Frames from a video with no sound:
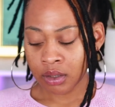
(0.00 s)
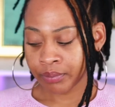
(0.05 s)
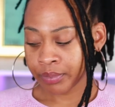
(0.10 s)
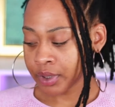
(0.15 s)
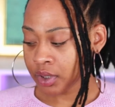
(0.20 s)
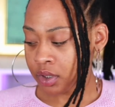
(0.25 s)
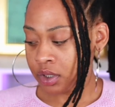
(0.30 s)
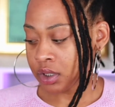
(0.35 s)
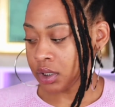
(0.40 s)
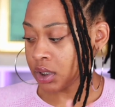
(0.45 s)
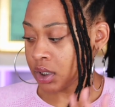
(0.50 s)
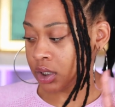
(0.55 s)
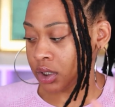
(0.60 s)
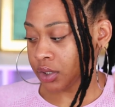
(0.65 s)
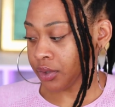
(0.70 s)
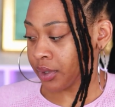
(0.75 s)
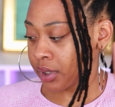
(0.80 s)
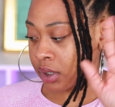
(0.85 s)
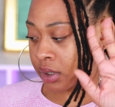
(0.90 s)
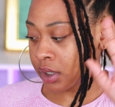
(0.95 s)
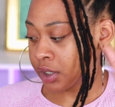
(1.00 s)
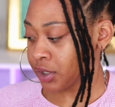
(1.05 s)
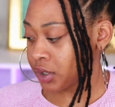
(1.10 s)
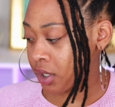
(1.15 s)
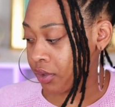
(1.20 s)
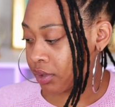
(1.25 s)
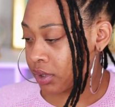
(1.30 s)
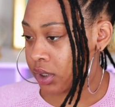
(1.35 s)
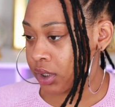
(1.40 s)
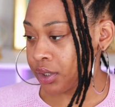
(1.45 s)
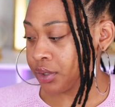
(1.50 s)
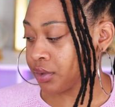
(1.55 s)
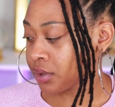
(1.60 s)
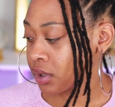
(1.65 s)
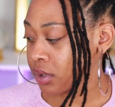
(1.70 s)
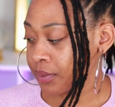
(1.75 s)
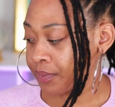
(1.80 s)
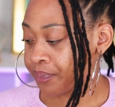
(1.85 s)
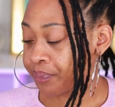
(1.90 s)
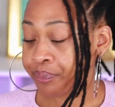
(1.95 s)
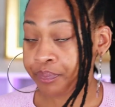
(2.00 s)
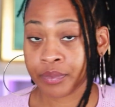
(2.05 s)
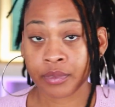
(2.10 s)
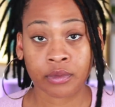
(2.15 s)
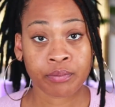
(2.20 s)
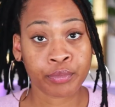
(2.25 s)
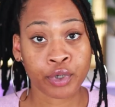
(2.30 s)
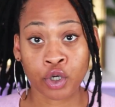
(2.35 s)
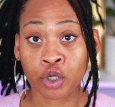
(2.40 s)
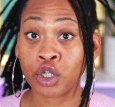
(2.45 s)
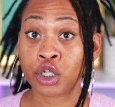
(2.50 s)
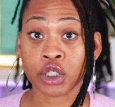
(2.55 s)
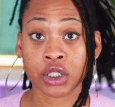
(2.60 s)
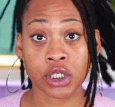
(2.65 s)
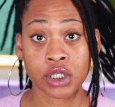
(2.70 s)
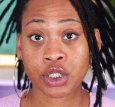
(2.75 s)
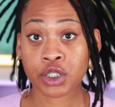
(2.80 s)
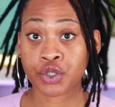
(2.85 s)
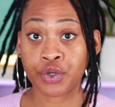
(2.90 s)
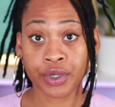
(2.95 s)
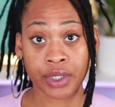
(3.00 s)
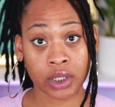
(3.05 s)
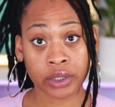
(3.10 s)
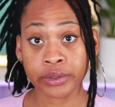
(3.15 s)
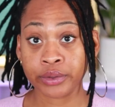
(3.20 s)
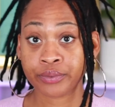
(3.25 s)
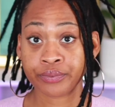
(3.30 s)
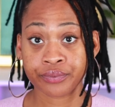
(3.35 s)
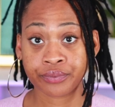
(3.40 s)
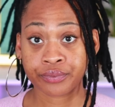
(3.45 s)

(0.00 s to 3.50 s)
Put on your sunscreen. There's no excuse. Put on your sunscreen.